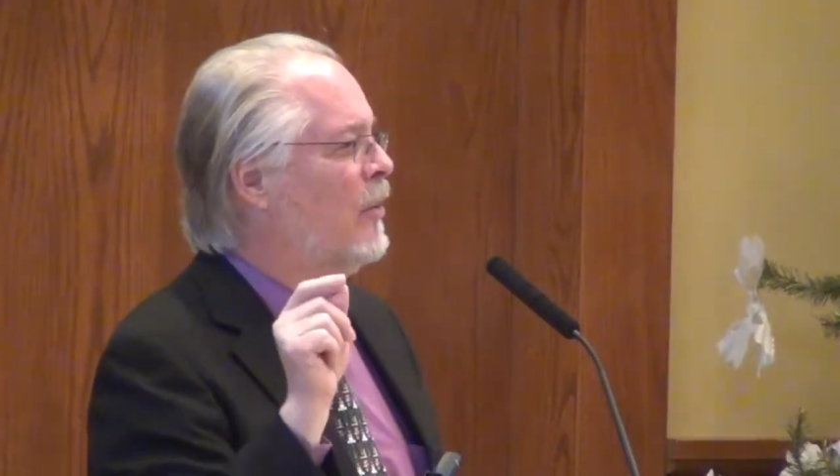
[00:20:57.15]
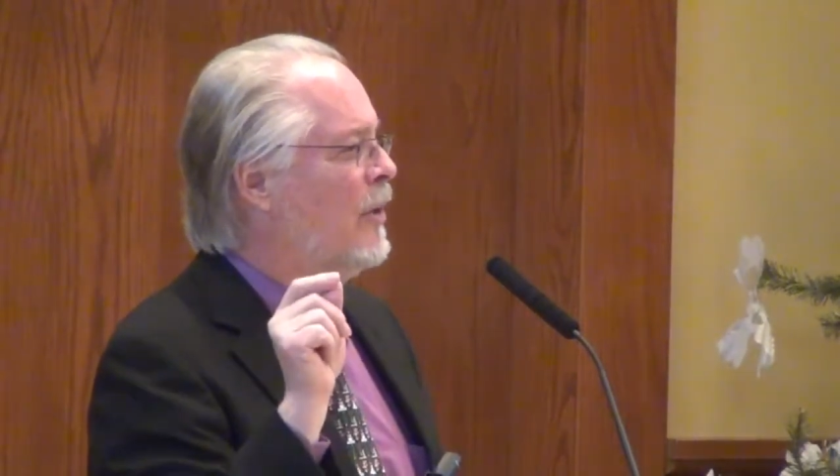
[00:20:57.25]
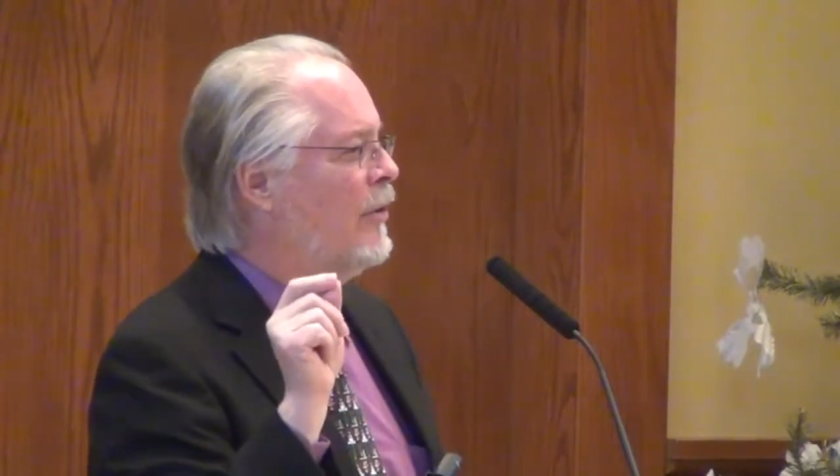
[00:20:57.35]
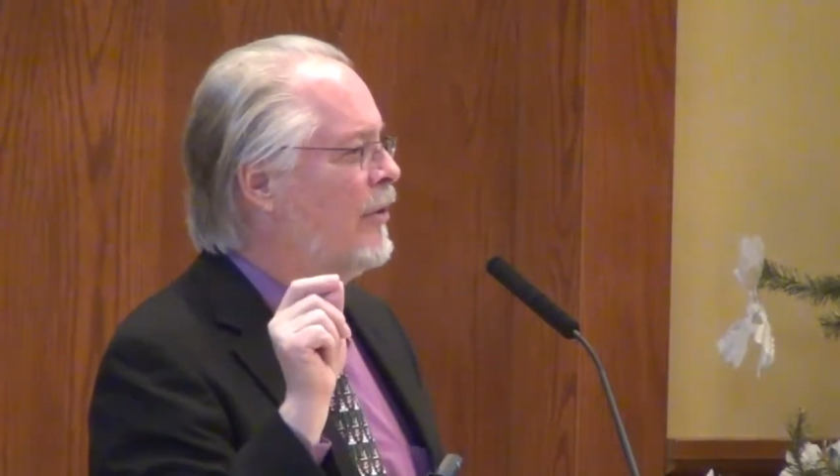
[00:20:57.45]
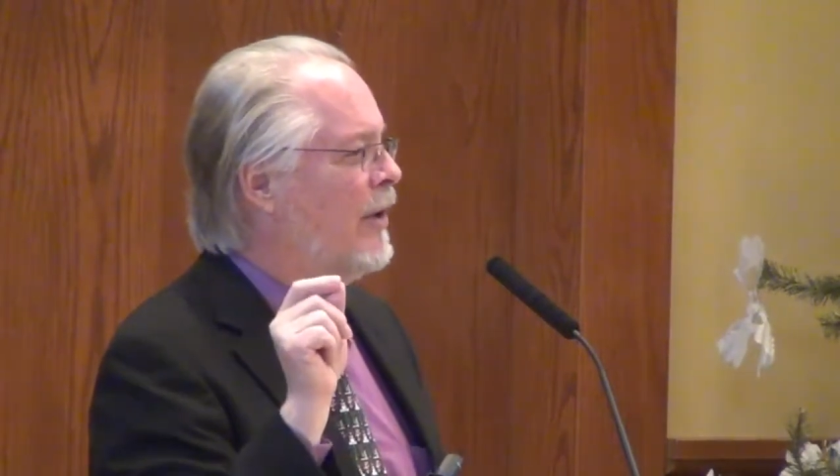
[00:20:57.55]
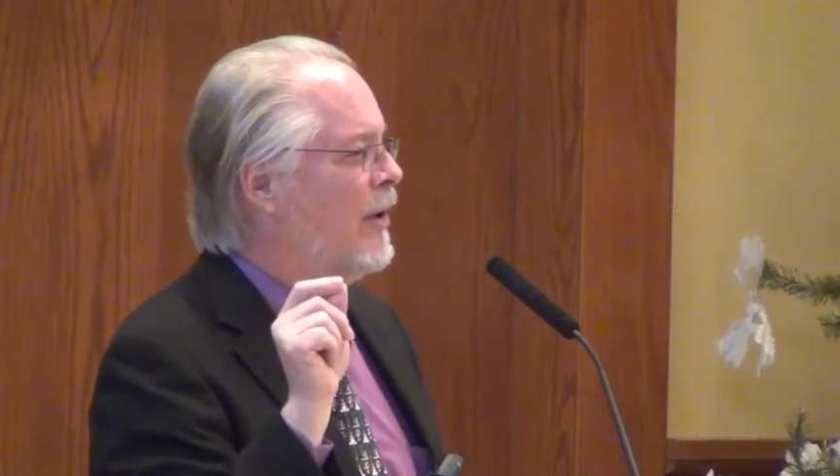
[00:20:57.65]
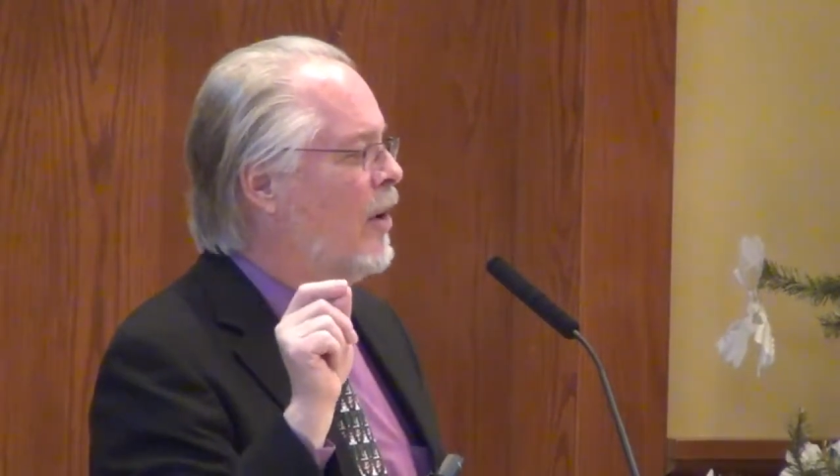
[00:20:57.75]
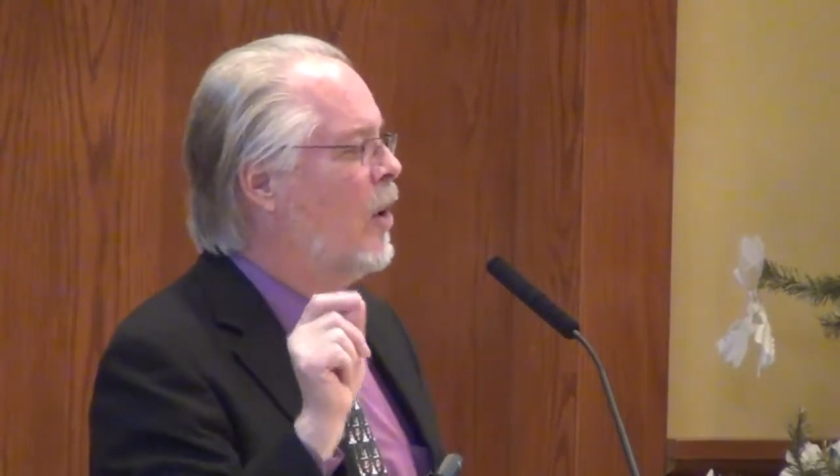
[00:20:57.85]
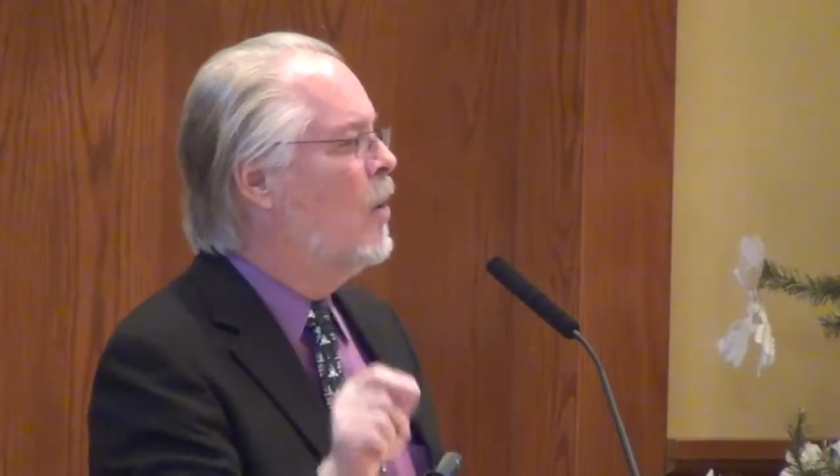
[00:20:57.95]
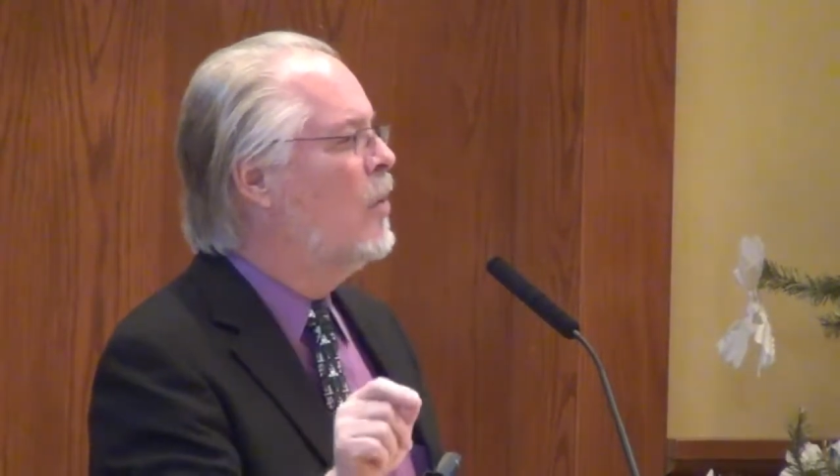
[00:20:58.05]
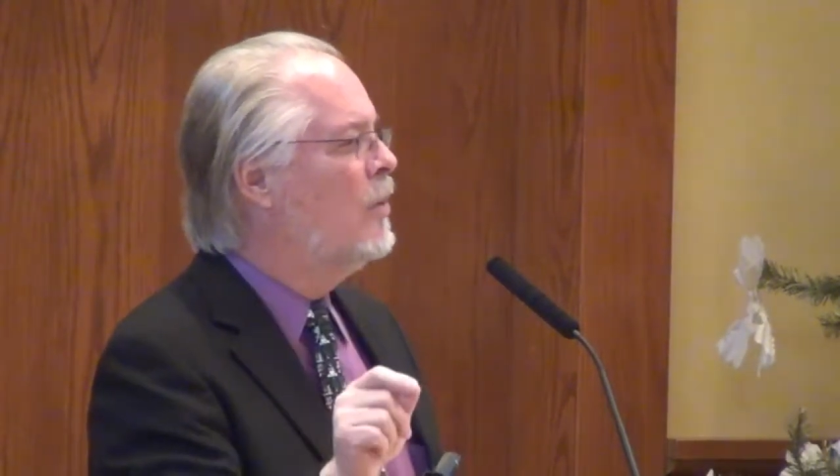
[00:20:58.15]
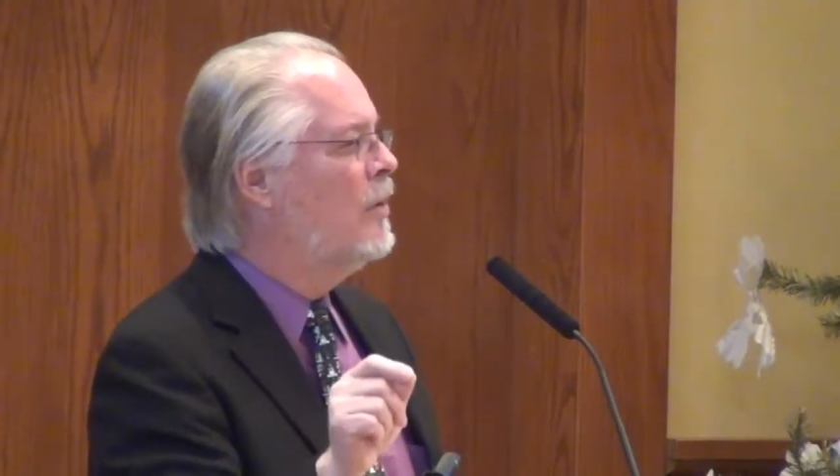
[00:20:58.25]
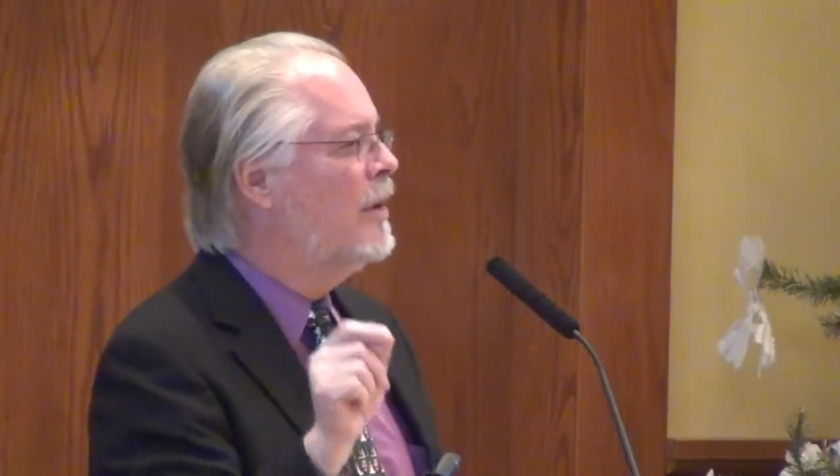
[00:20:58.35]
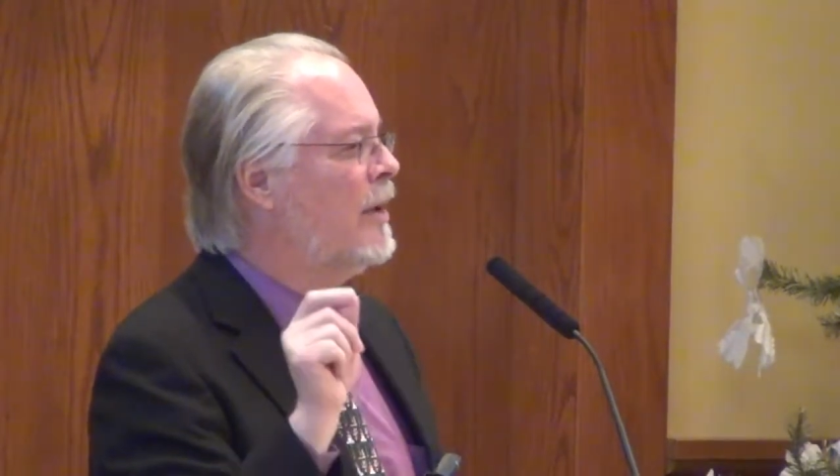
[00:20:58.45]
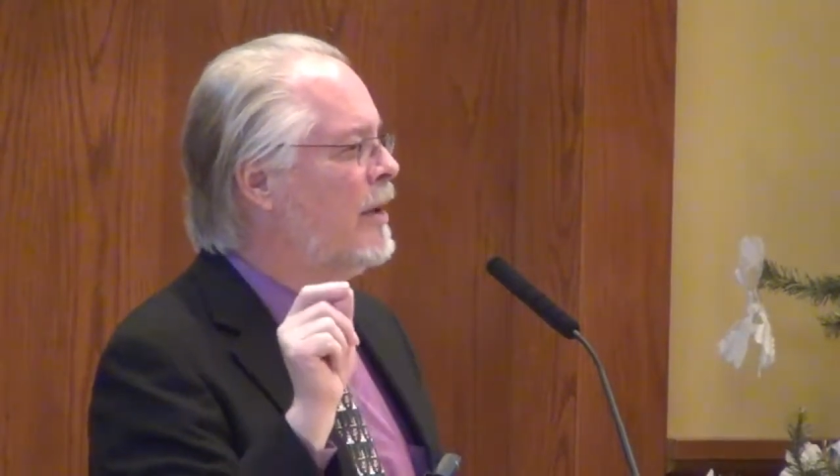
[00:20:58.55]
was the
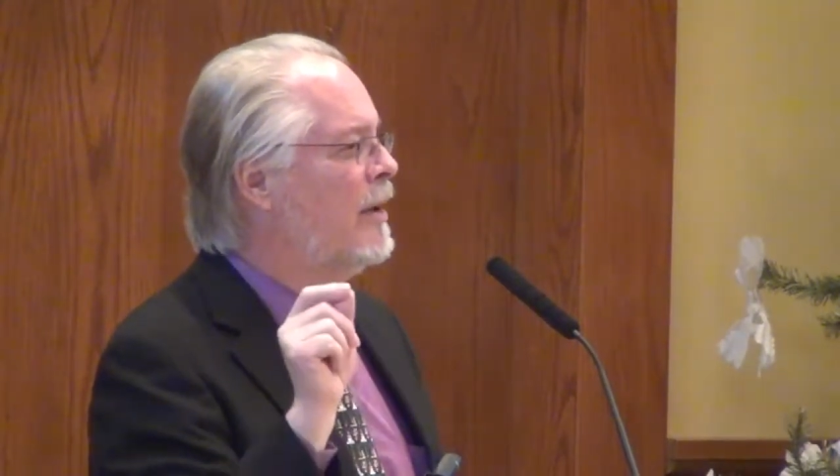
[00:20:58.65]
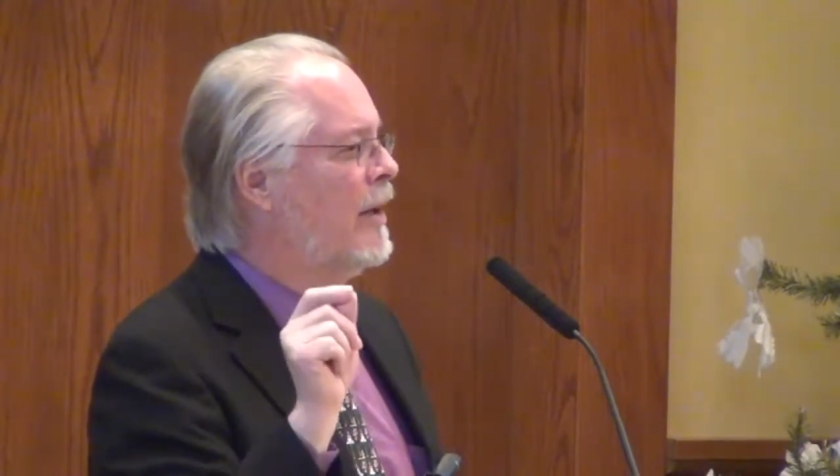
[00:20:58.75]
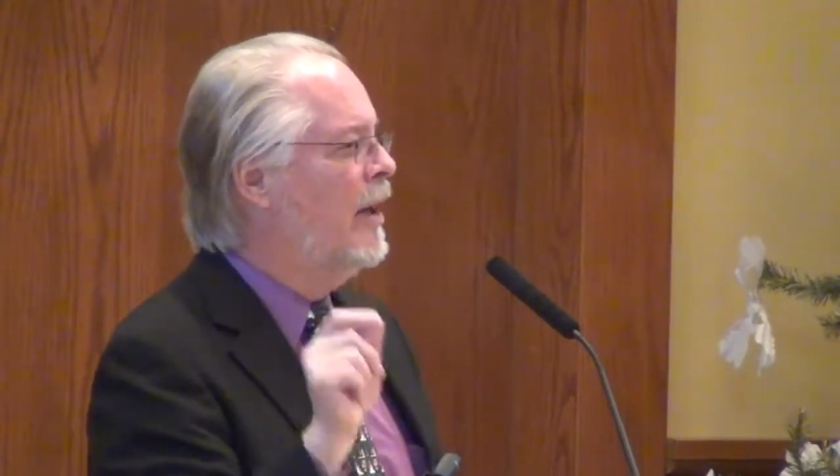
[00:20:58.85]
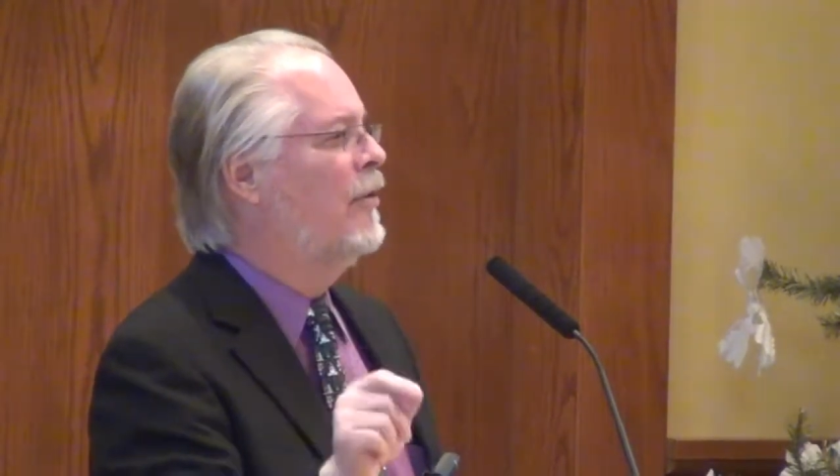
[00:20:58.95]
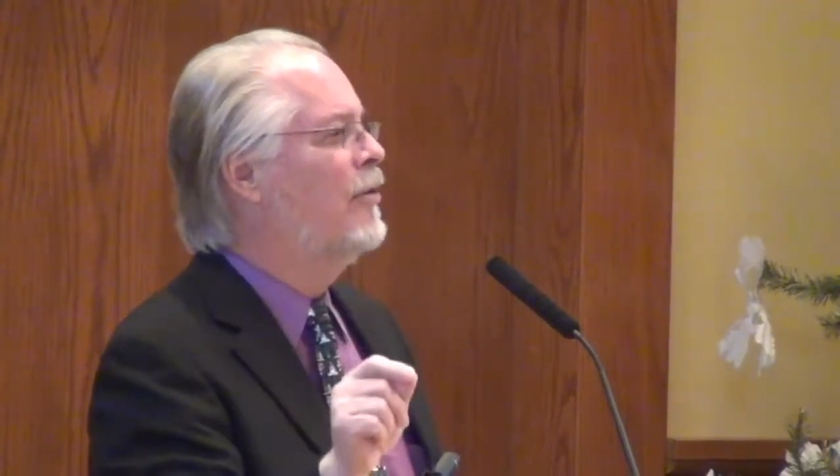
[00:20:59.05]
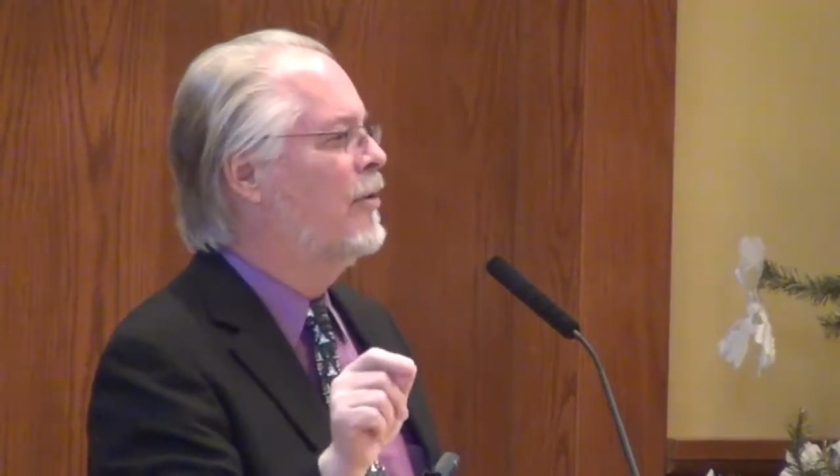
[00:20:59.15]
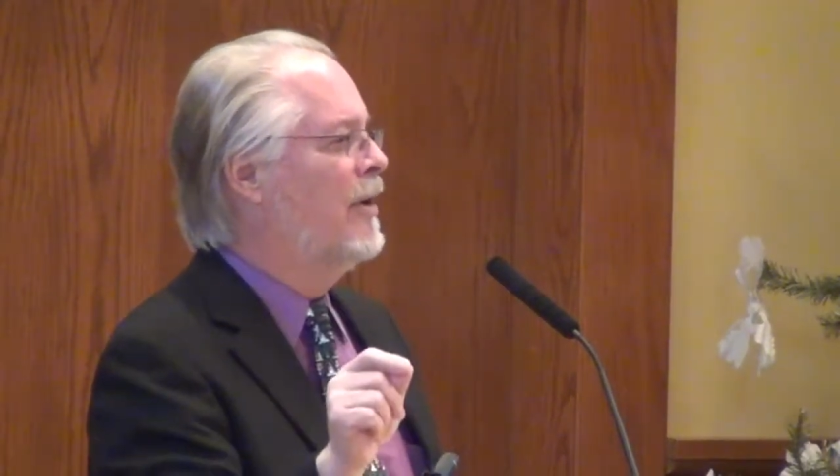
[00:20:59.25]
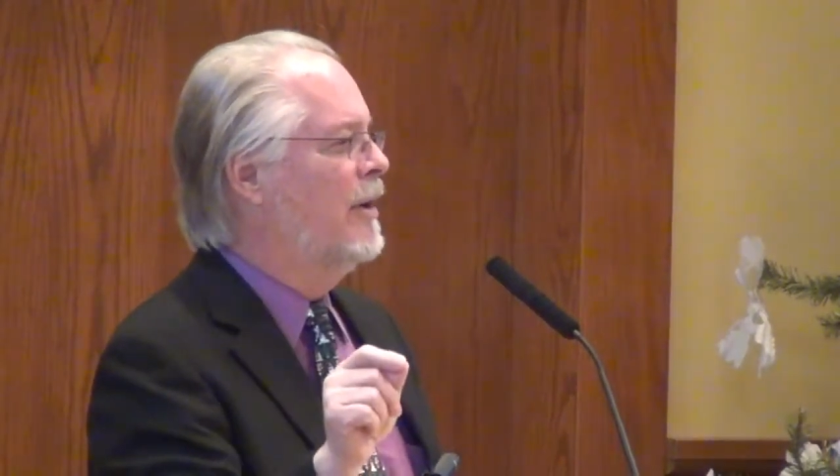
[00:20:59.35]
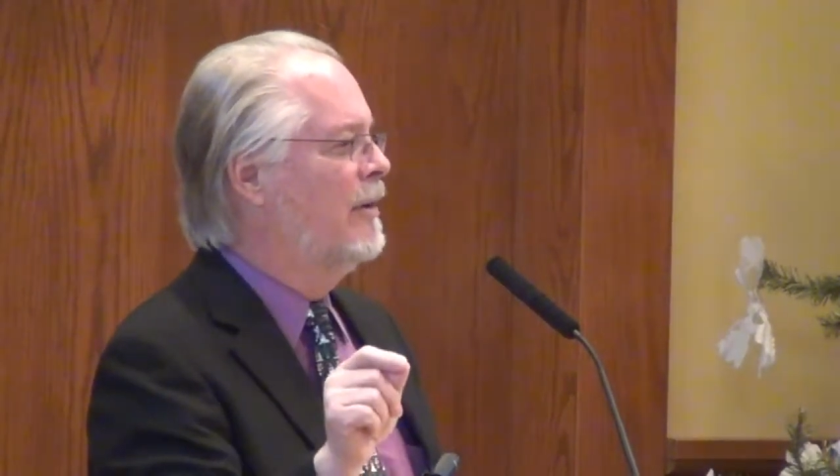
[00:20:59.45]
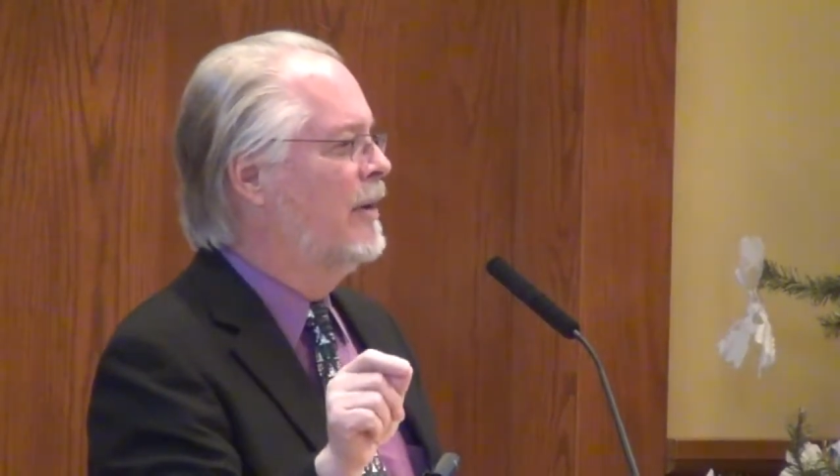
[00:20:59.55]
only country